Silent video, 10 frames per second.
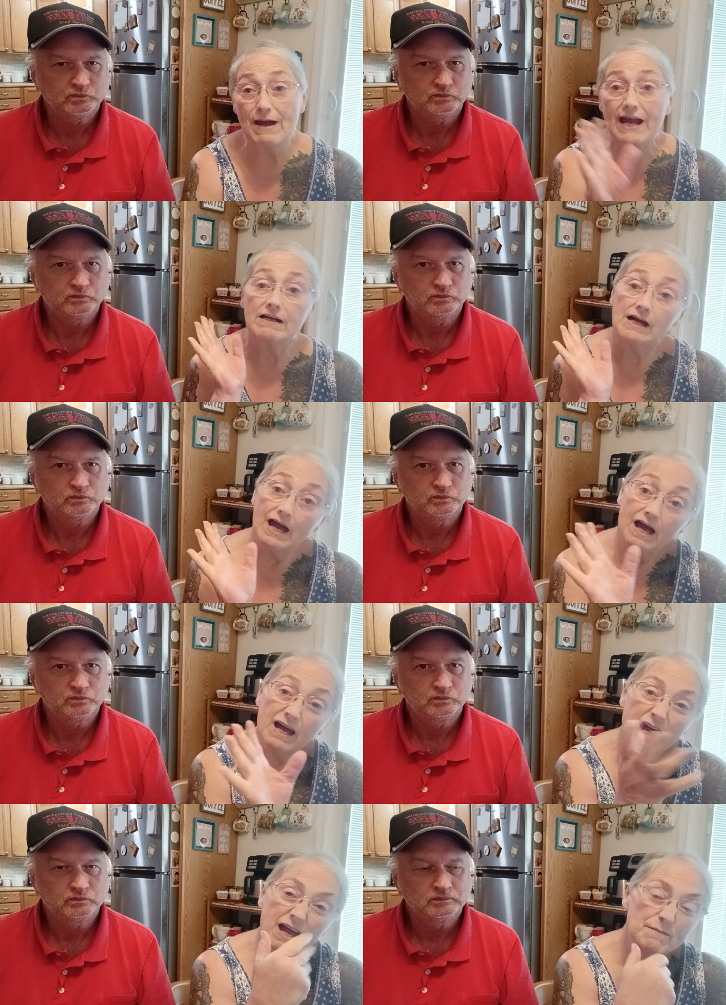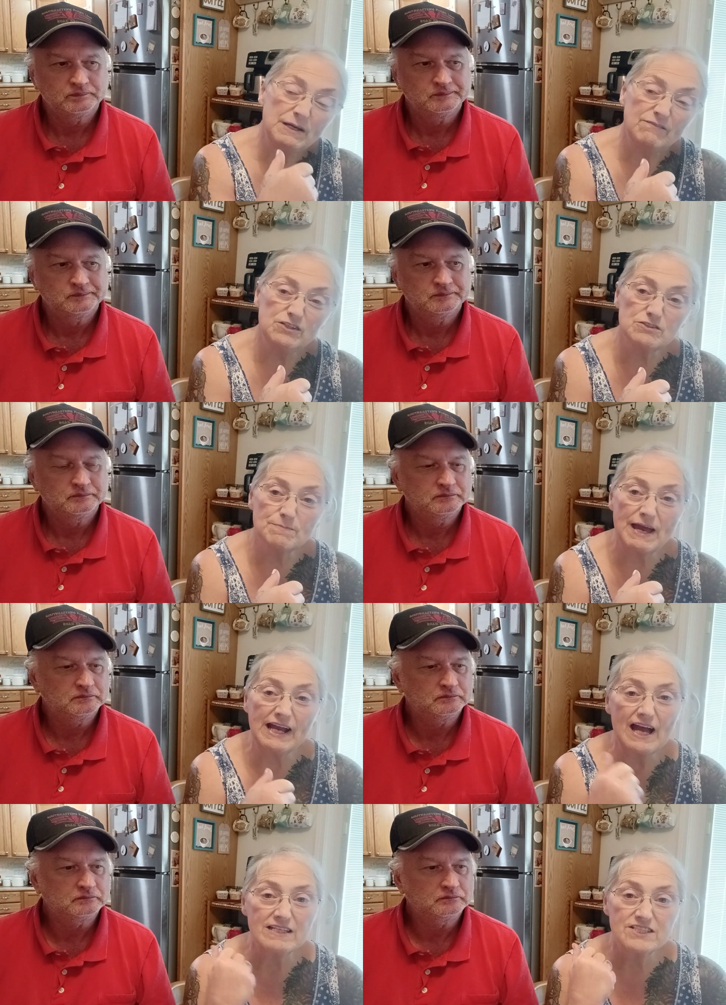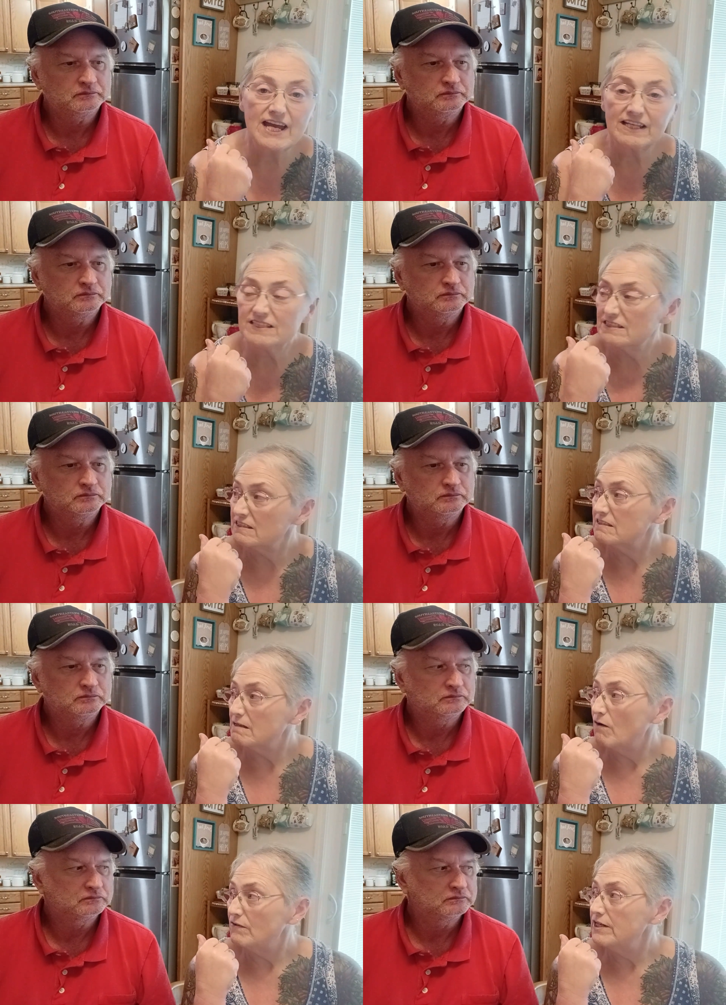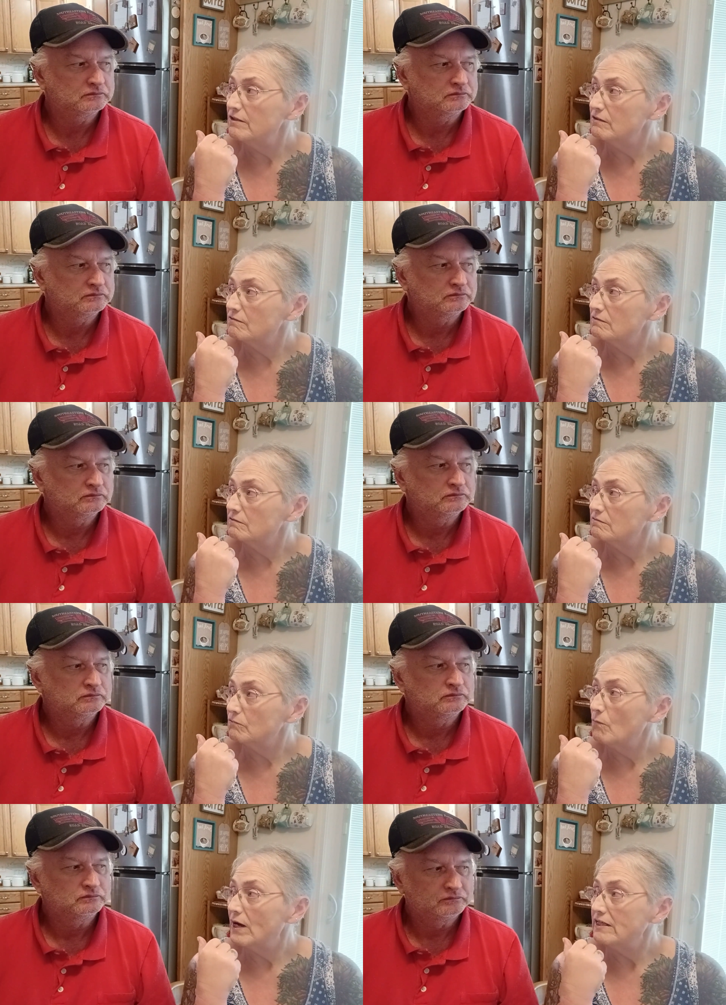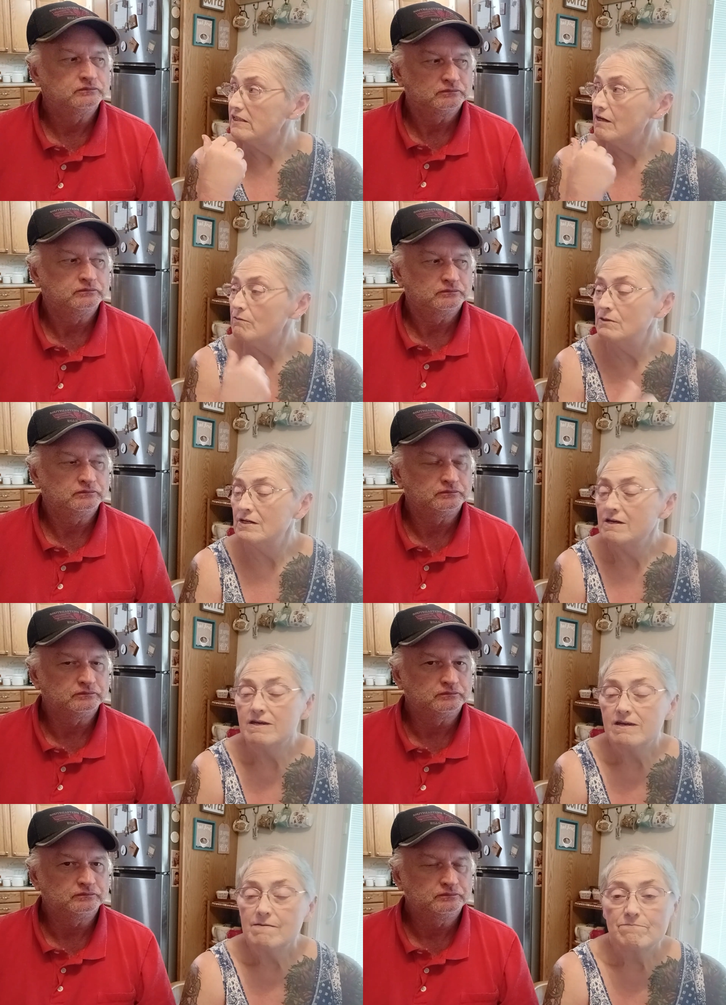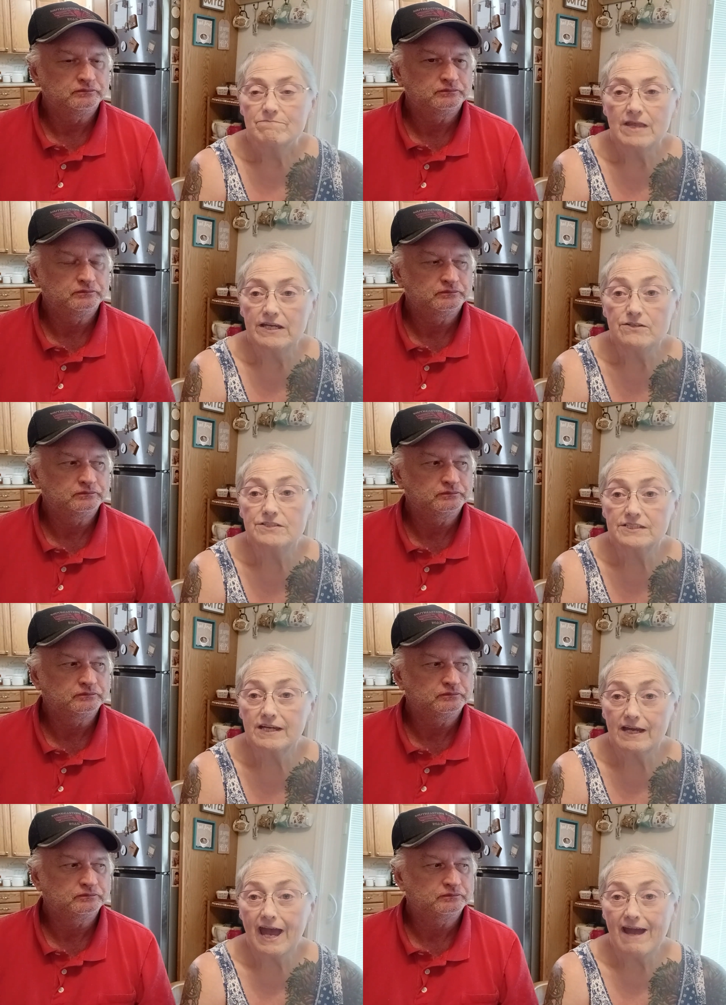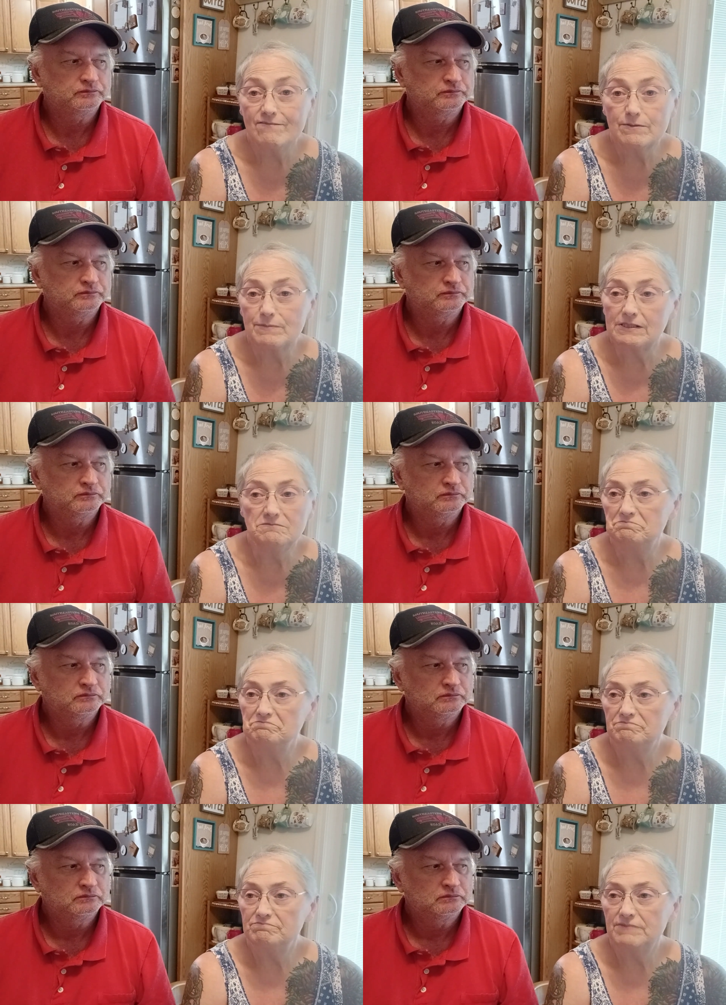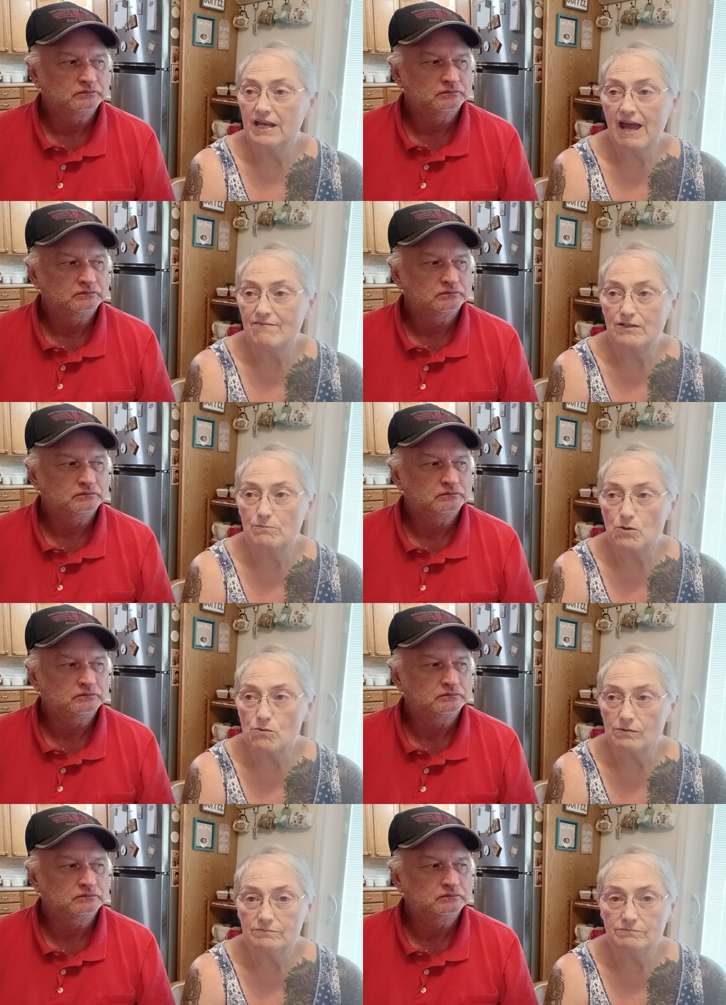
Speaker 1: back. How many years back? I checked this over here Rowan, you know. Mm-hmm. They used to have it, but they have it no more.